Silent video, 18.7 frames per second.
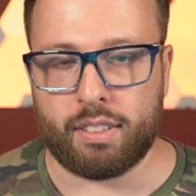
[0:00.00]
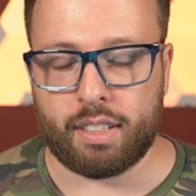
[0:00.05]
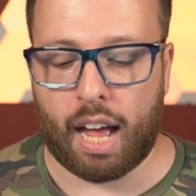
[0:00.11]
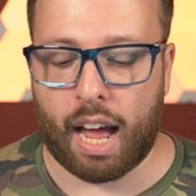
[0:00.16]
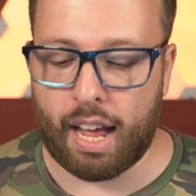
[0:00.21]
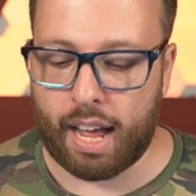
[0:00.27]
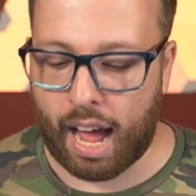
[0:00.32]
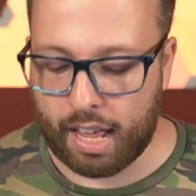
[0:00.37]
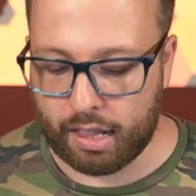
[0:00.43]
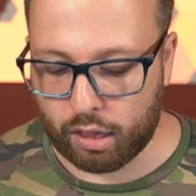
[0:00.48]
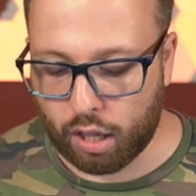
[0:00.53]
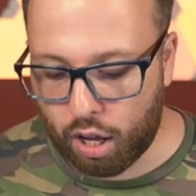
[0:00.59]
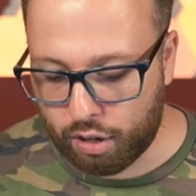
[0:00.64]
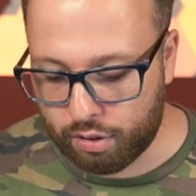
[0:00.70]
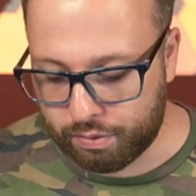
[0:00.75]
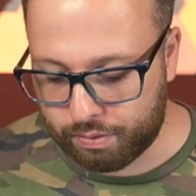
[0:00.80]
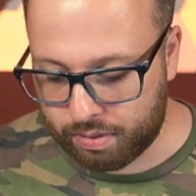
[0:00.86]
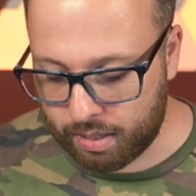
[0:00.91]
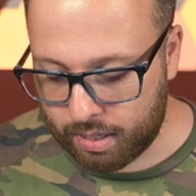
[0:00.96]
I
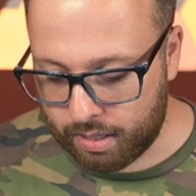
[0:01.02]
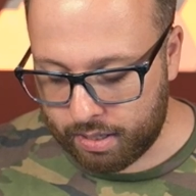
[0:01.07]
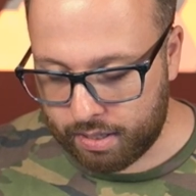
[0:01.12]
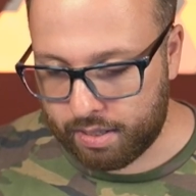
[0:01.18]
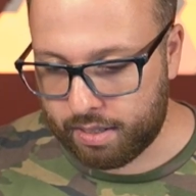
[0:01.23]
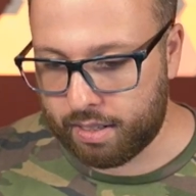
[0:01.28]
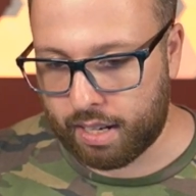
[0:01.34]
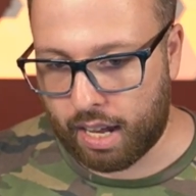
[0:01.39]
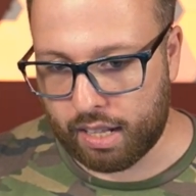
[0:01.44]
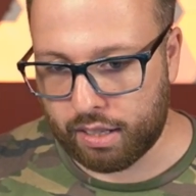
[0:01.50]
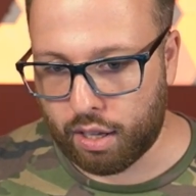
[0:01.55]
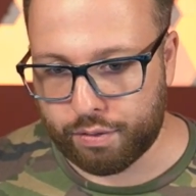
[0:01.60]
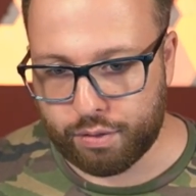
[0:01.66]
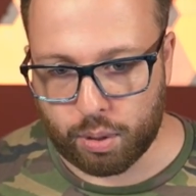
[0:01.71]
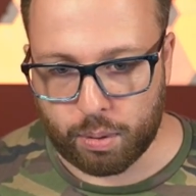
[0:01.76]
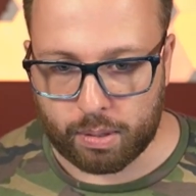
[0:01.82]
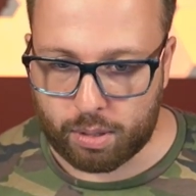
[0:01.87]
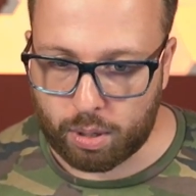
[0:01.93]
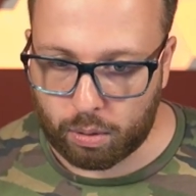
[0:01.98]
love
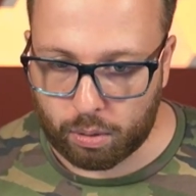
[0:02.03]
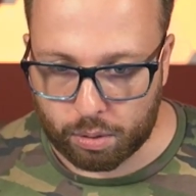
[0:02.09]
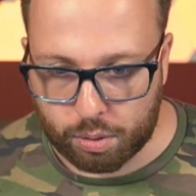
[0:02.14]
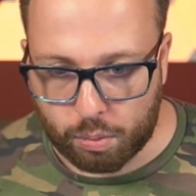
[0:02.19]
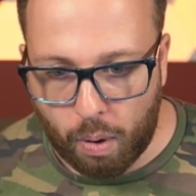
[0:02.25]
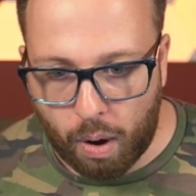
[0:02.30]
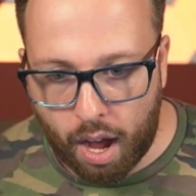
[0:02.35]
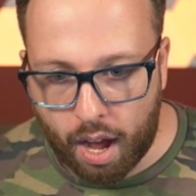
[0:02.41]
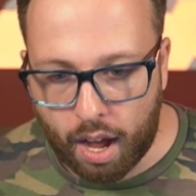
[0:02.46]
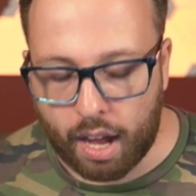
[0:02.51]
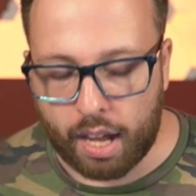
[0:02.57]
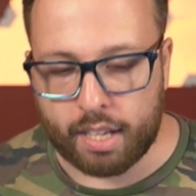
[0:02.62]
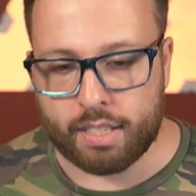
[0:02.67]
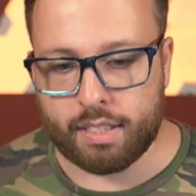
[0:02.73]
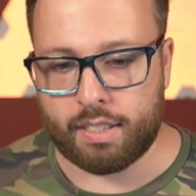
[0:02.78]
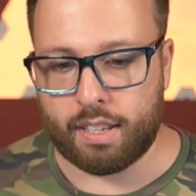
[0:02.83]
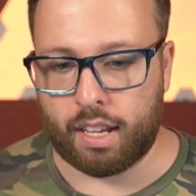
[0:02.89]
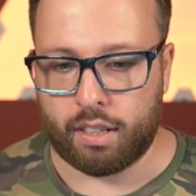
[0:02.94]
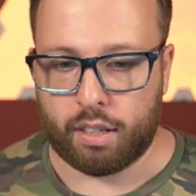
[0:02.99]
doing solo
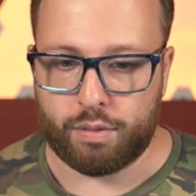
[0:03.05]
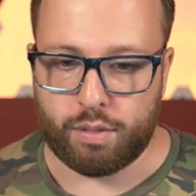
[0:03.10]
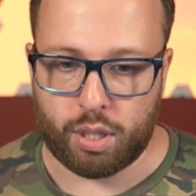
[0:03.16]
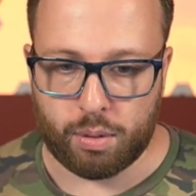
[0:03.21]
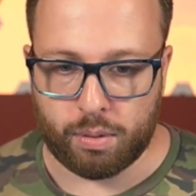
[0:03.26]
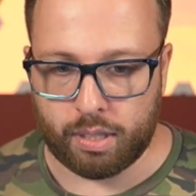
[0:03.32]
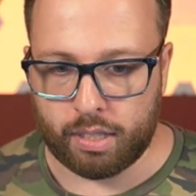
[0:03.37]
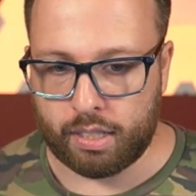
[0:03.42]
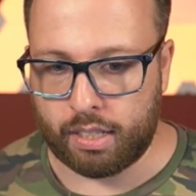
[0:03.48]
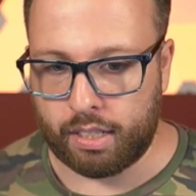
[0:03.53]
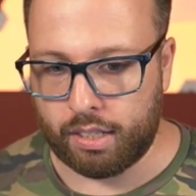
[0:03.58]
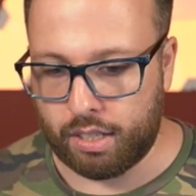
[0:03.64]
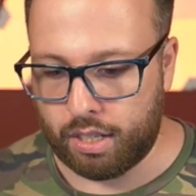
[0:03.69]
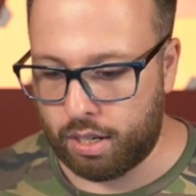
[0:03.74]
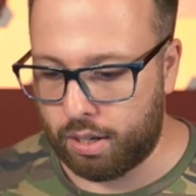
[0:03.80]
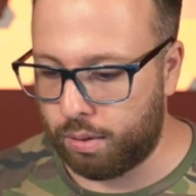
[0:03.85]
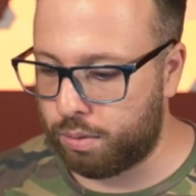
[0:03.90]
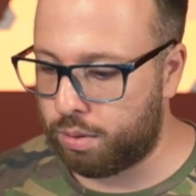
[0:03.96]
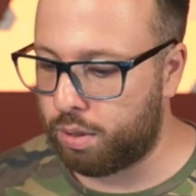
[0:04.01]
squads. I love doing, you
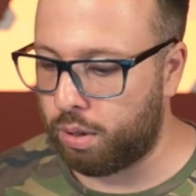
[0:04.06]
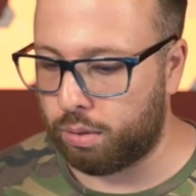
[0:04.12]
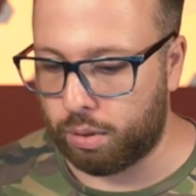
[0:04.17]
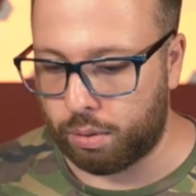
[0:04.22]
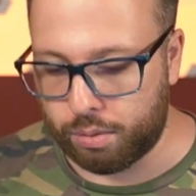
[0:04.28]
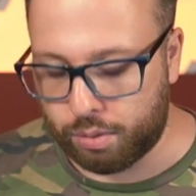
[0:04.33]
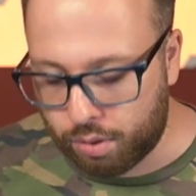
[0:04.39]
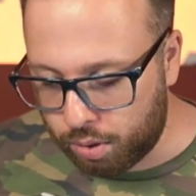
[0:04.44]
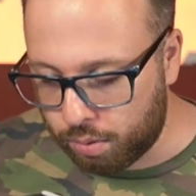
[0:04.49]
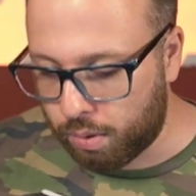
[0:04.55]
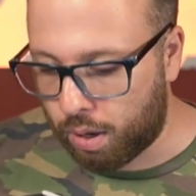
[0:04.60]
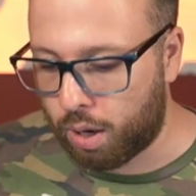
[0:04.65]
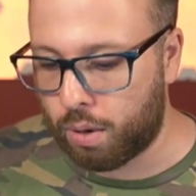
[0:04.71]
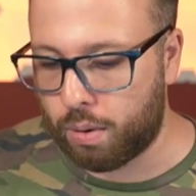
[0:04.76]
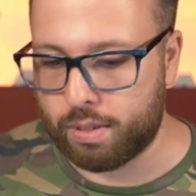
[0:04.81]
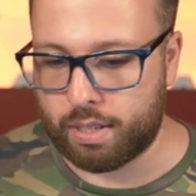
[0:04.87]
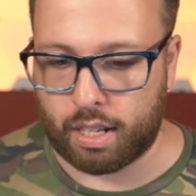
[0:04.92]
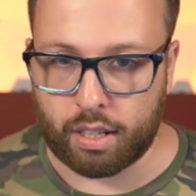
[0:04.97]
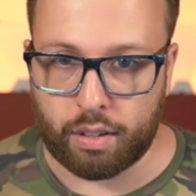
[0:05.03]
know, solo
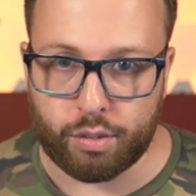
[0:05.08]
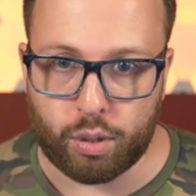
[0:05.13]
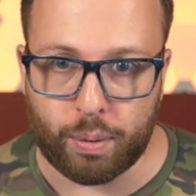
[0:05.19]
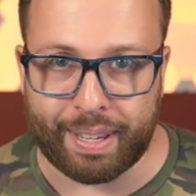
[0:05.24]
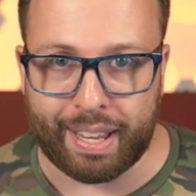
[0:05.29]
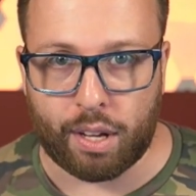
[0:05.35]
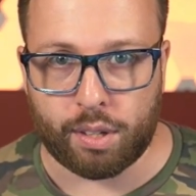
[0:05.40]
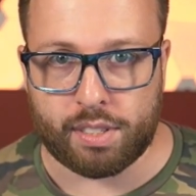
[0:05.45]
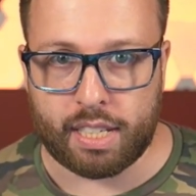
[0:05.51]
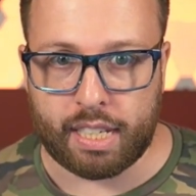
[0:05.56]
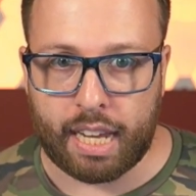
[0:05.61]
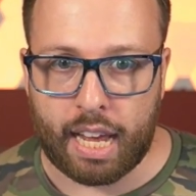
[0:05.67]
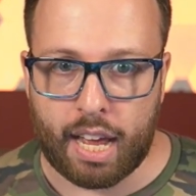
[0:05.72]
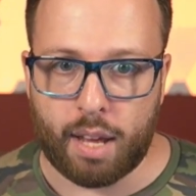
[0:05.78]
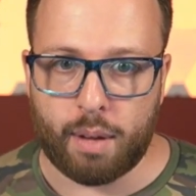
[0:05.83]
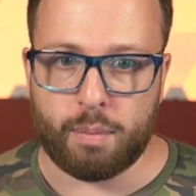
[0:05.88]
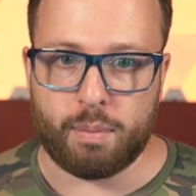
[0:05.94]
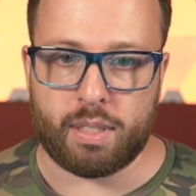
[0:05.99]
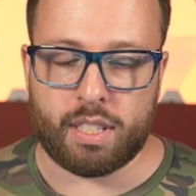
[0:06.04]
duos. I love doing
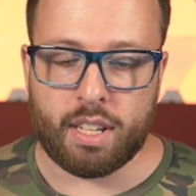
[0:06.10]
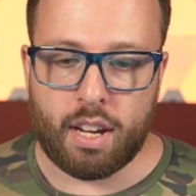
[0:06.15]
LTMs.